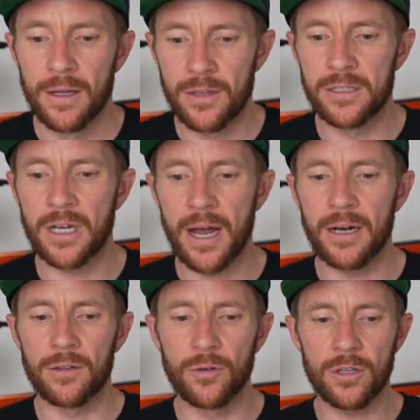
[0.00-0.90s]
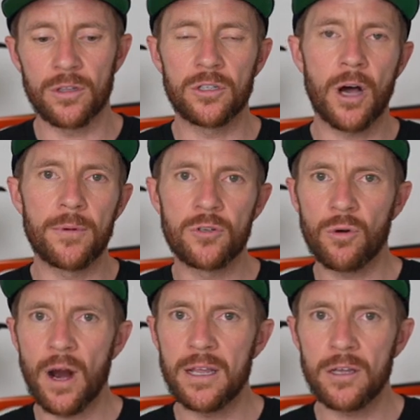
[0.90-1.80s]
the data. Look at the type of
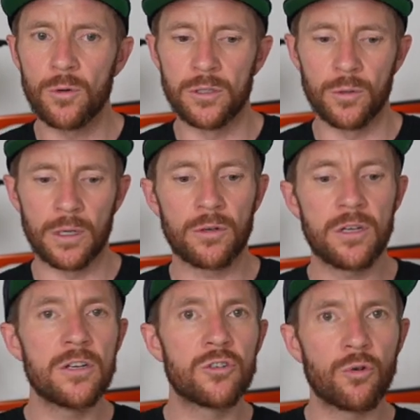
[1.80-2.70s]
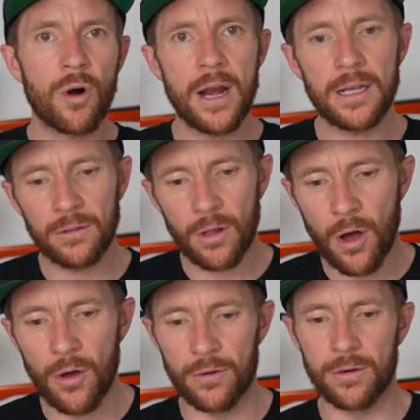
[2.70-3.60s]
training you were doing. Look at your training
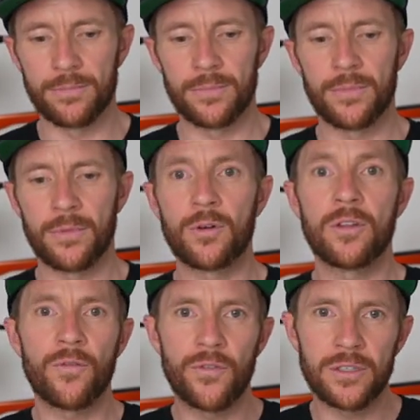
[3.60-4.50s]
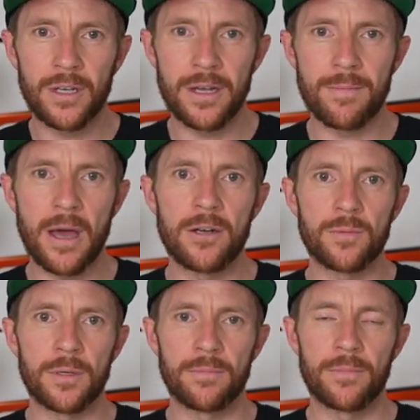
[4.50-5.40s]
load. Look at the fatigue
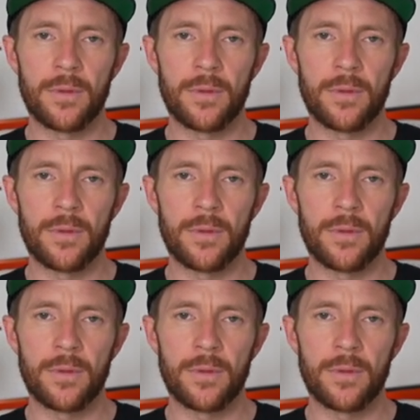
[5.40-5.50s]
management